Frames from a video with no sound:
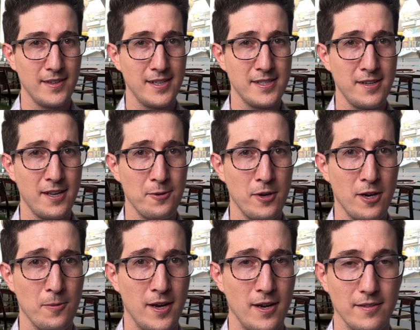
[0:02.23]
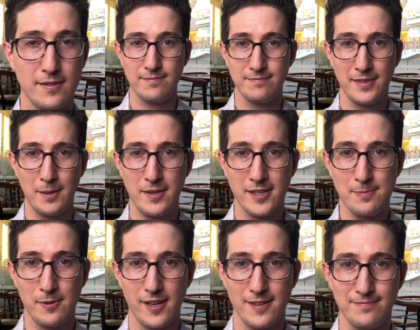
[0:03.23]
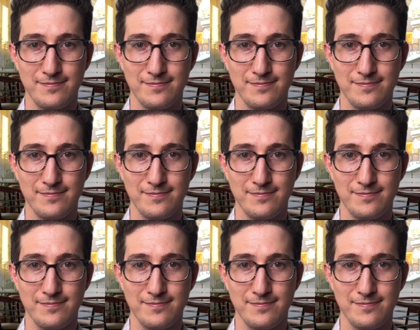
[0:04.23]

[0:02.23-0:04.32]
It's the other way around. Let me explain.